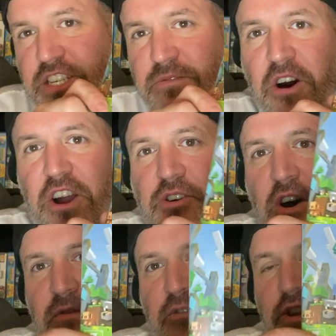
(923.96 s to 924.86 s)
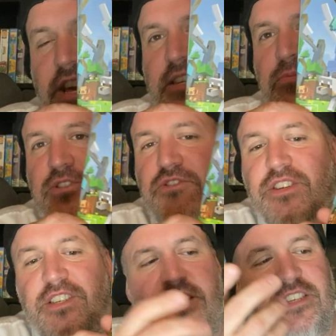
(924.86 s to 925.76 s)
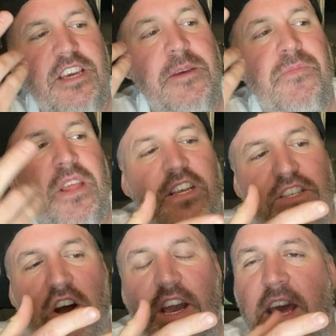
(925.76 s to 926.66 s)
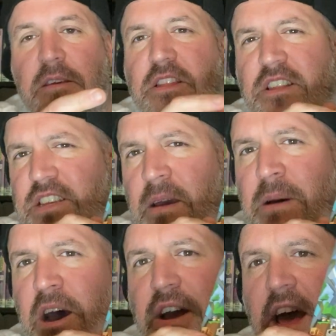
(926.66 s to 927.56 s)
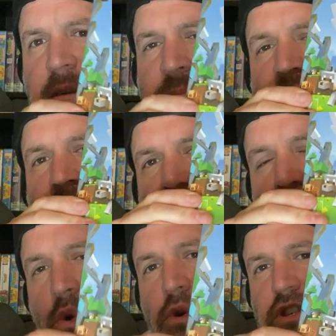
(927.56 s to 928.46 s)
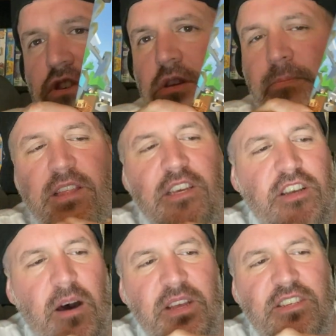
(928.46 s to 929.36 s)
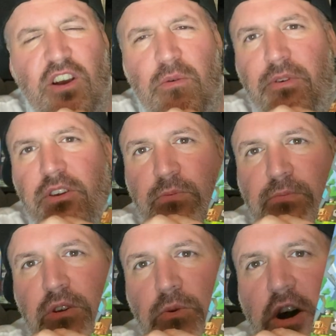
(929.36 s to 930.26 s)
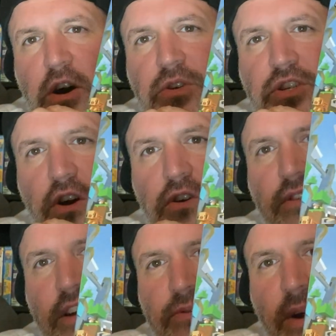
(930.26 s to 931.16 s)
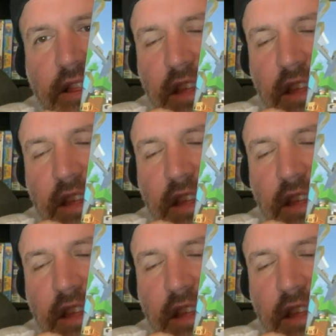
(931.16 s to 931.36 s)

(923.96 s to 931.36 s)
this Minecraft for the Xbox 360. It's like an £8 to £10 game. Always good to pick these up. They sell pretty well, so great to add